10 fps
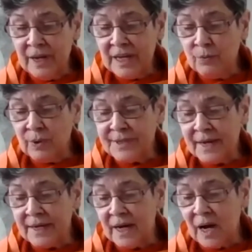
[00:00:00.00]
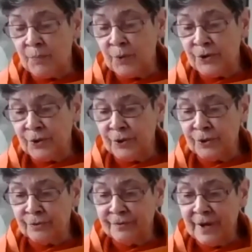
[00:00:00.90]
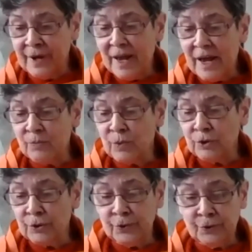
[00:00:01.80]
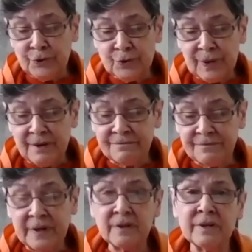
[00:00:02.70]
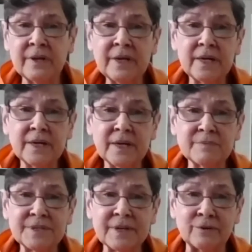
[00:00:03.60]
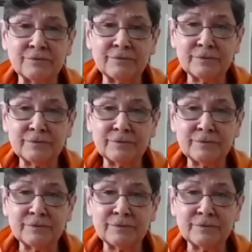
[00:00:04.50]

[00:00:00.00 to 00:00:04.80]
he will take an upward curve and will learn to have faith in himself.